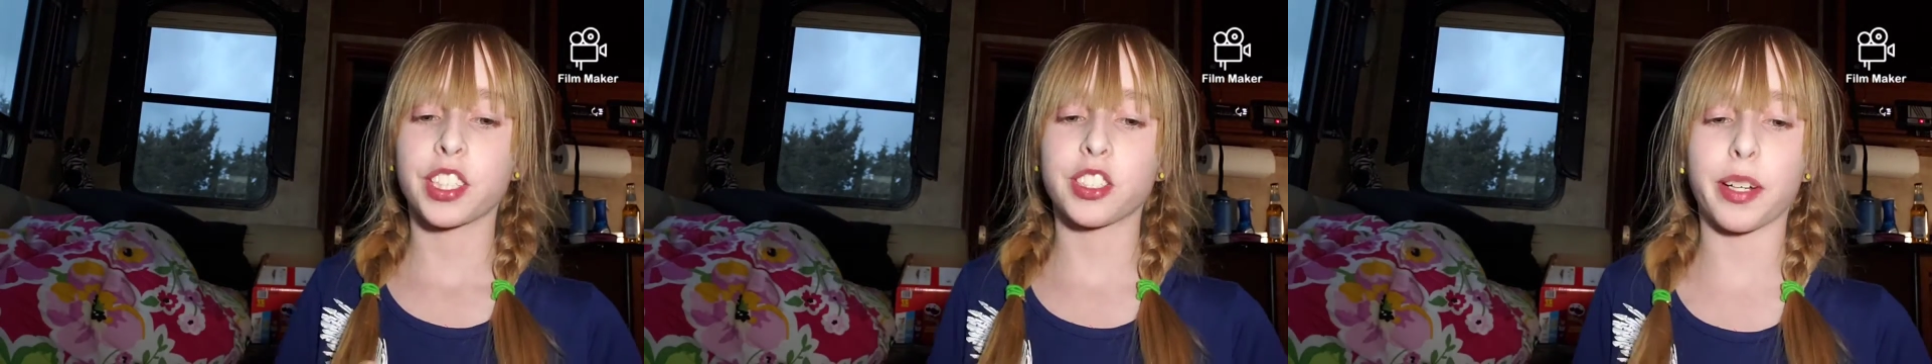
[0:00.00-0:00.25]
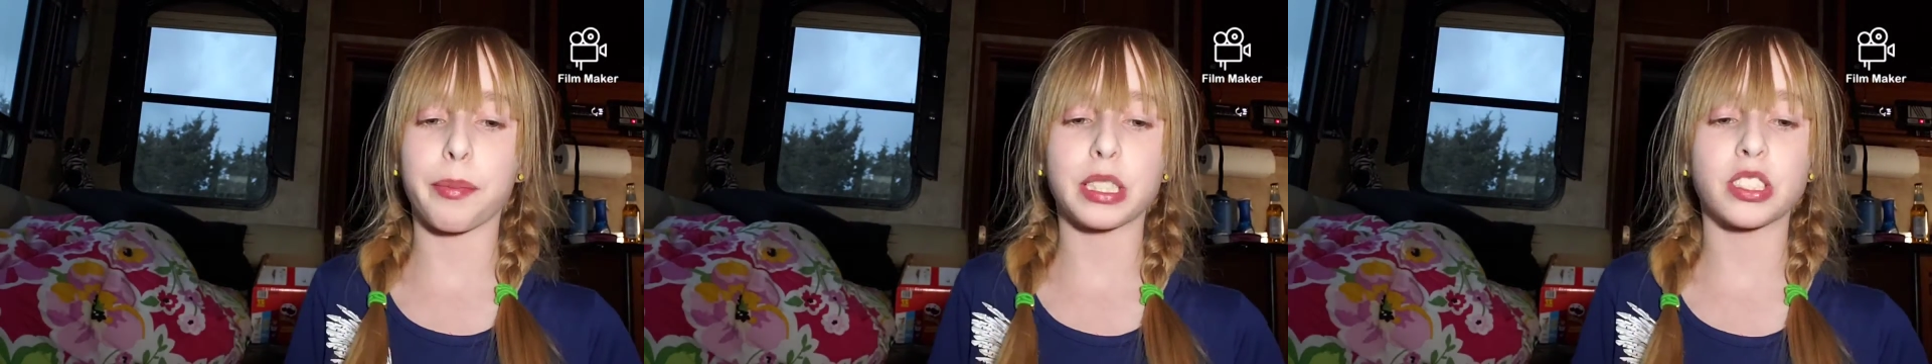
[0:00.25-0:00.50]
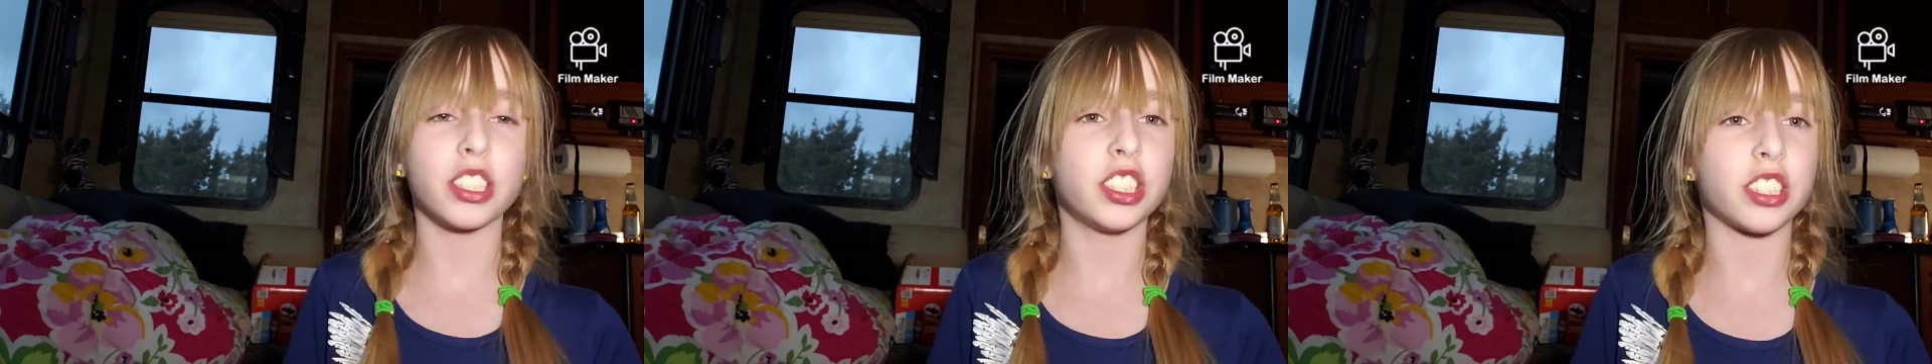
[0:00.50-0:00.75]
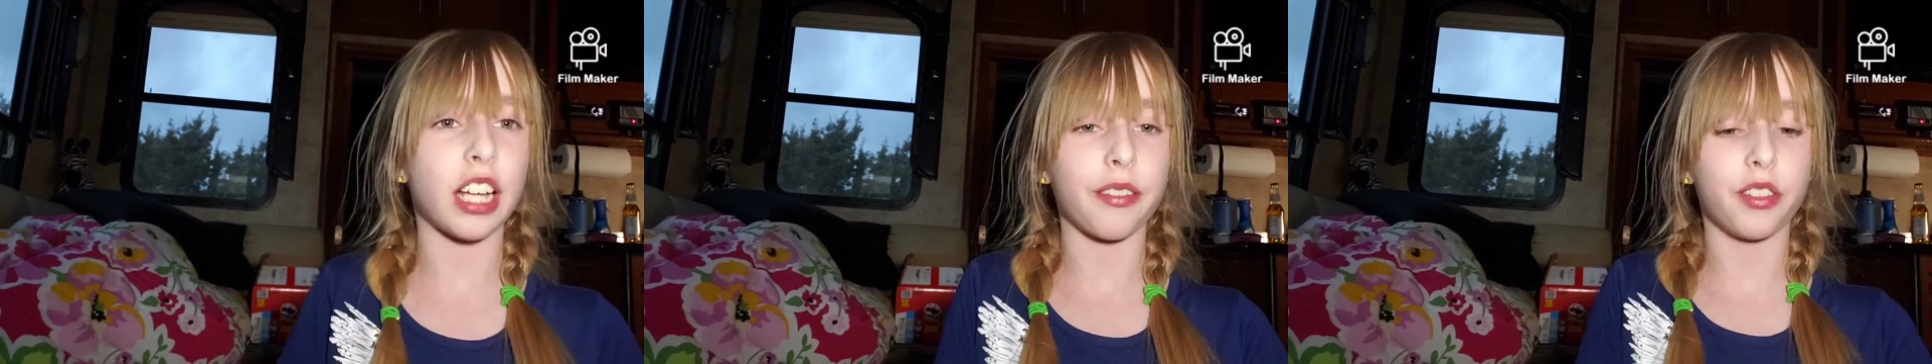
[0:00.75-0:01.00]
So I mostly
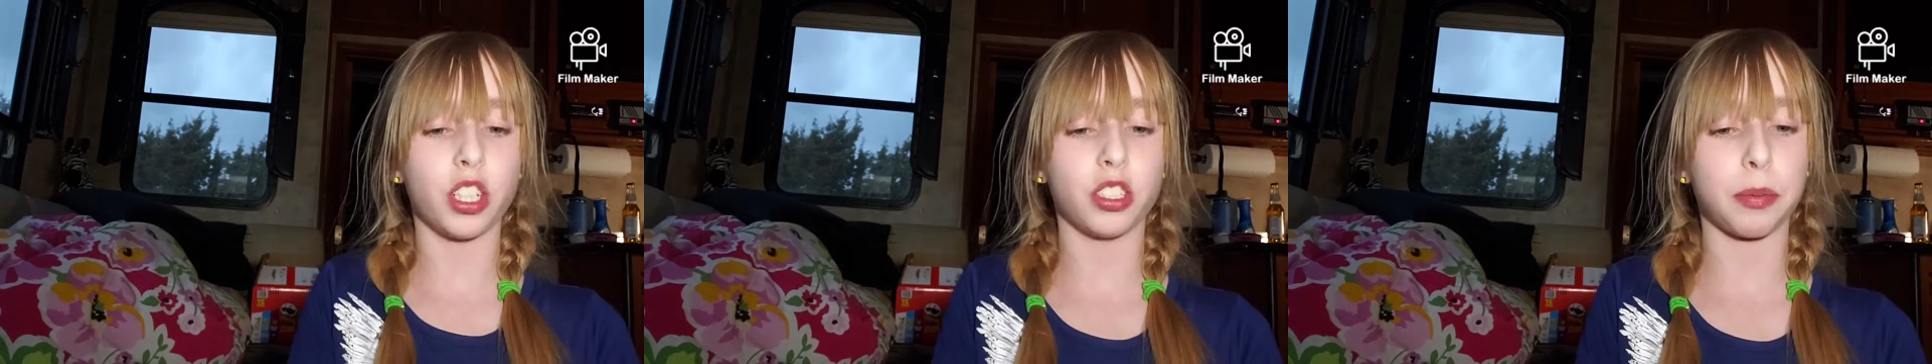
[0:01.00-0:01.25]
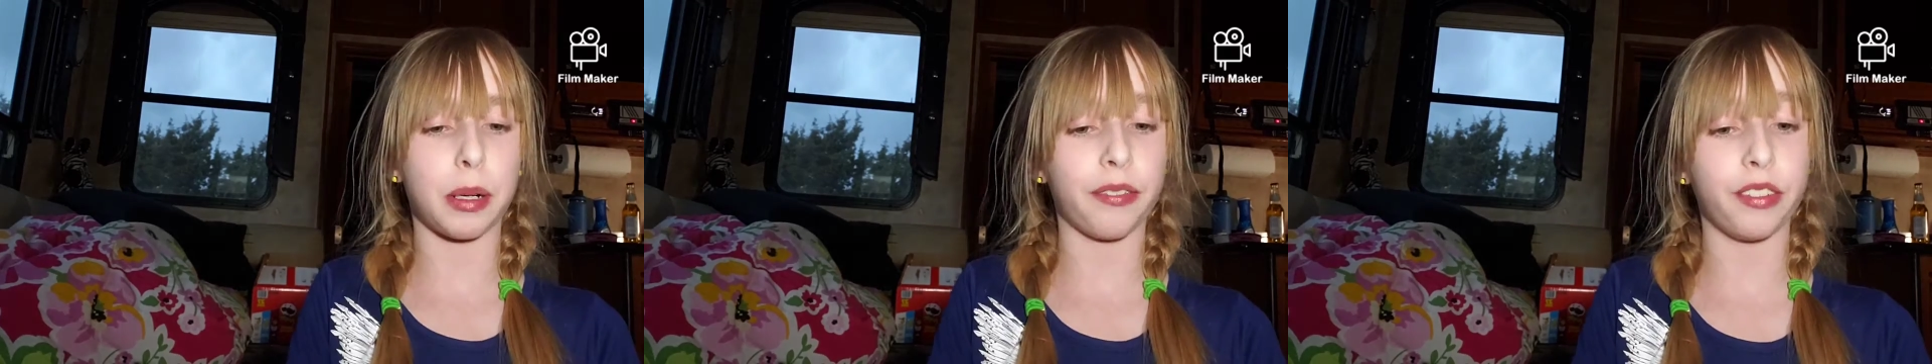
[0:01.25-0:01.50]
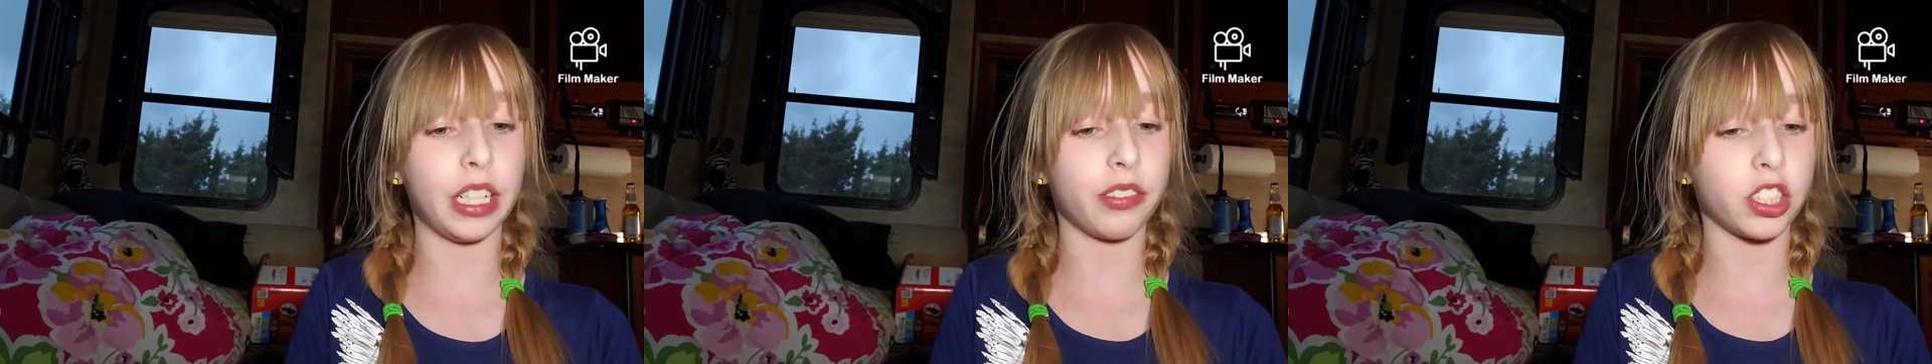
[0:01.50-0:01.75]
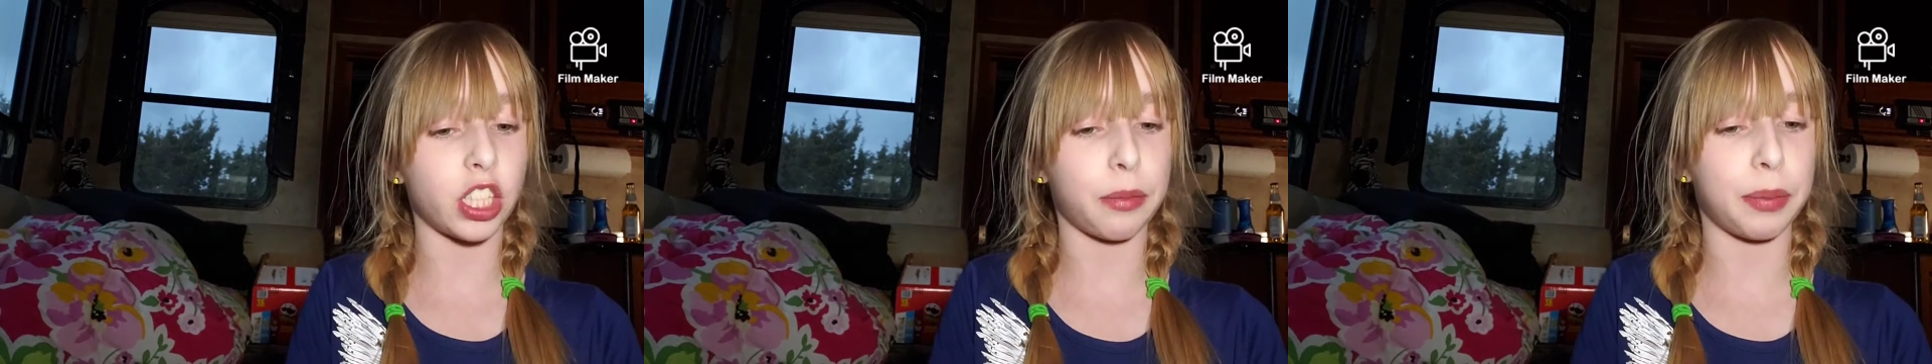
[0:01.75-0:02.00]
just have those, but I've
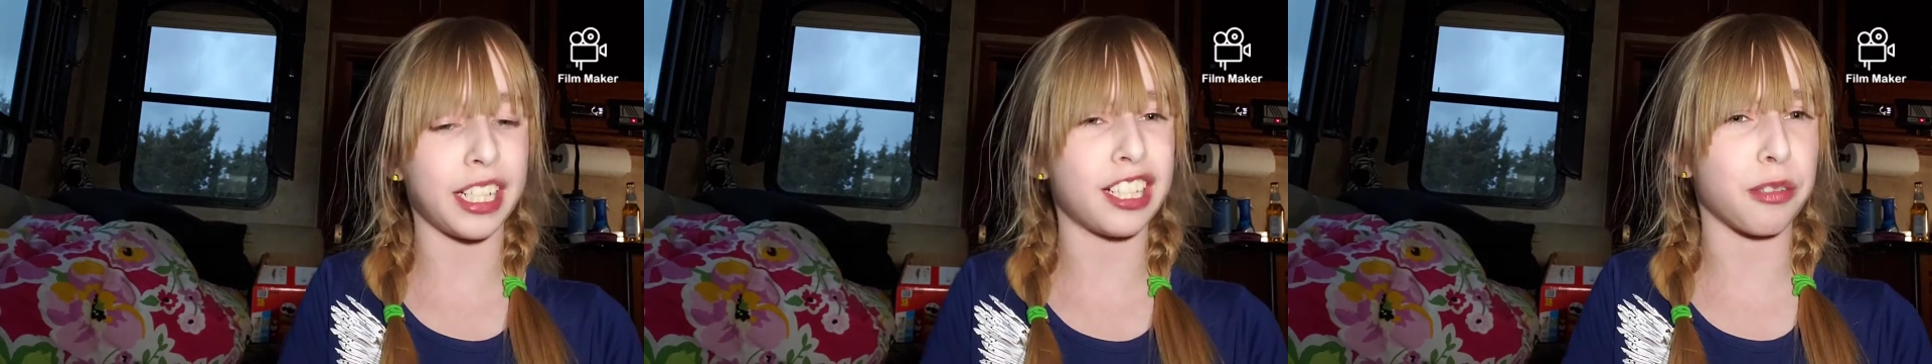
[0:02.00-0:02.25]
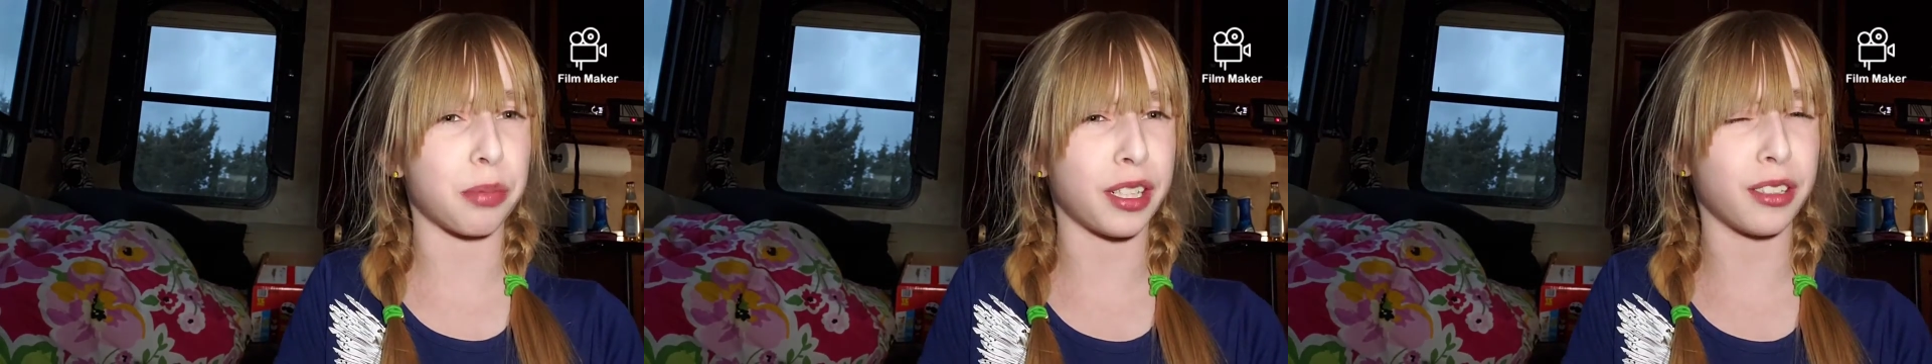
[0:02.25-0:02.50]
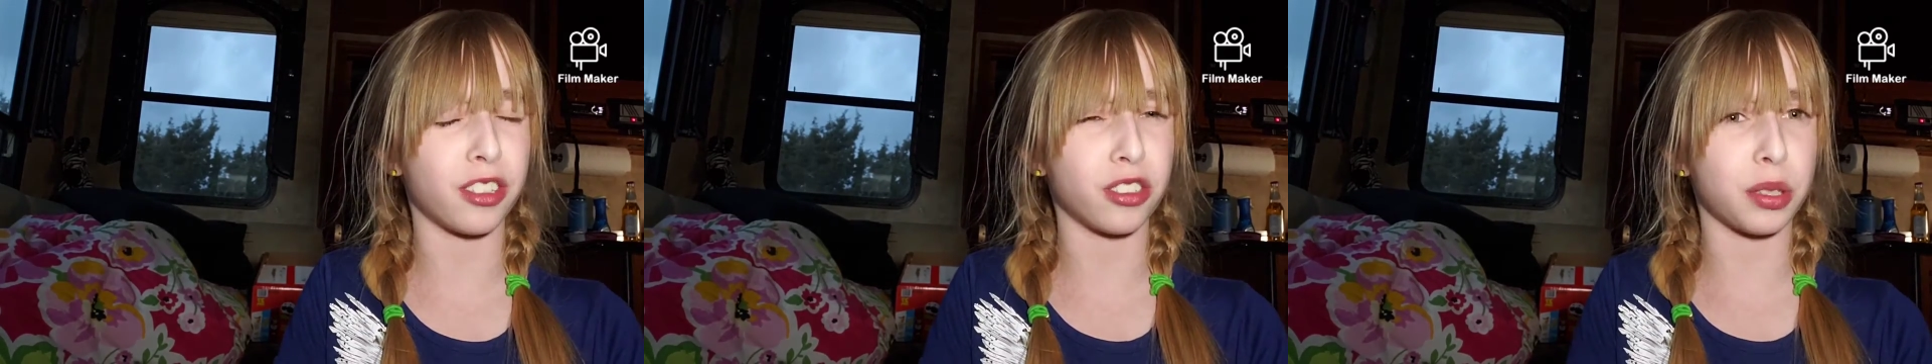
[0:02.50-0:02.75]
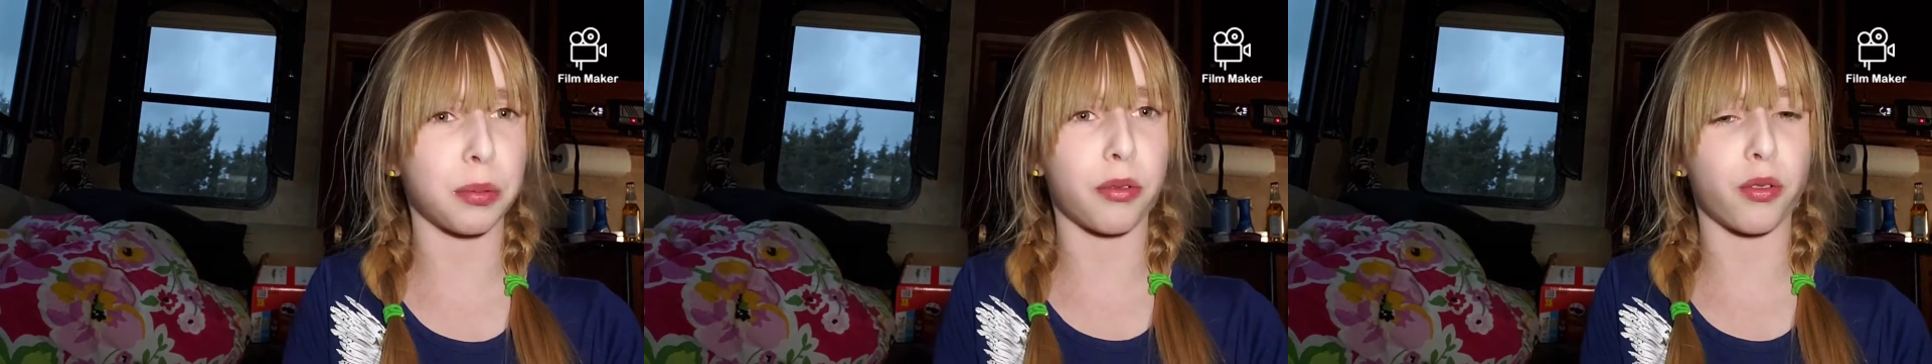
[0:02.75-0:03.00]
never tried pizza
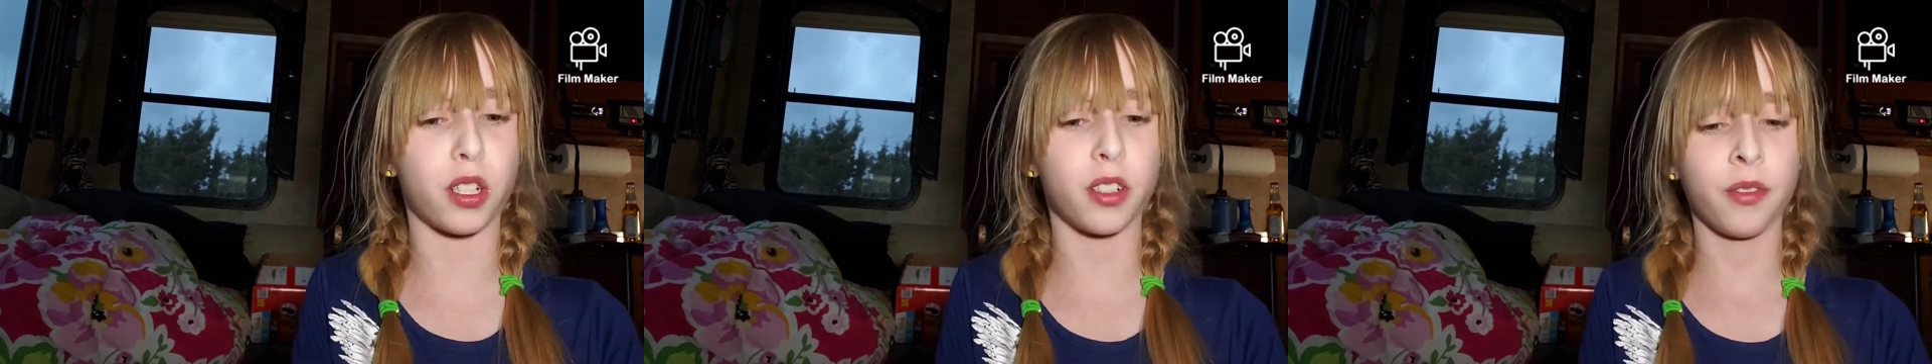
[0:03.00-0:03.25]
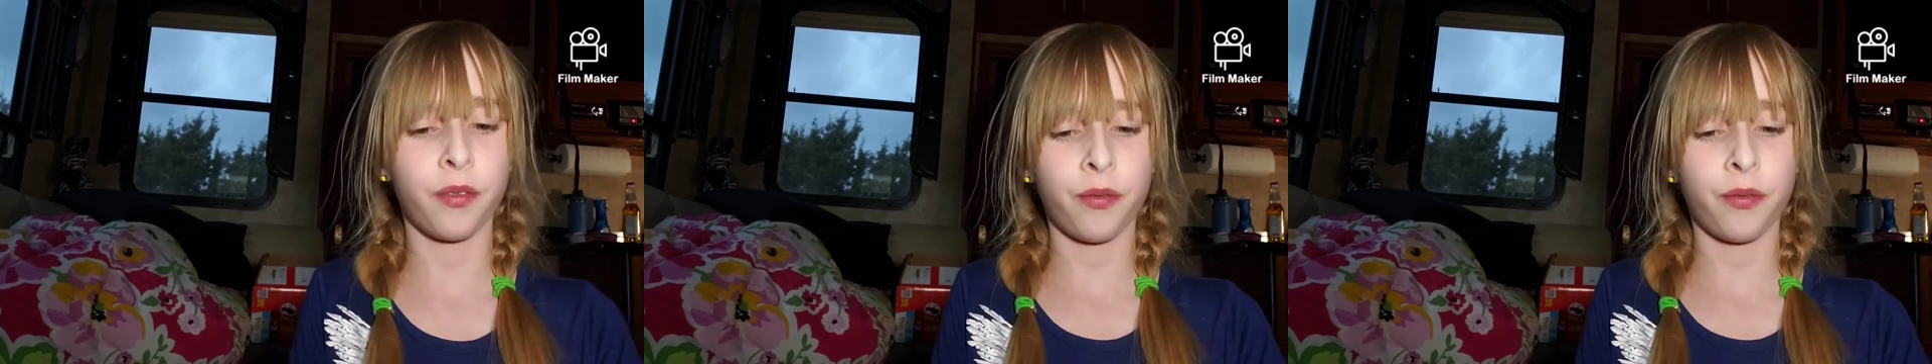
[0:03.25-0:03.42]
Pringles before.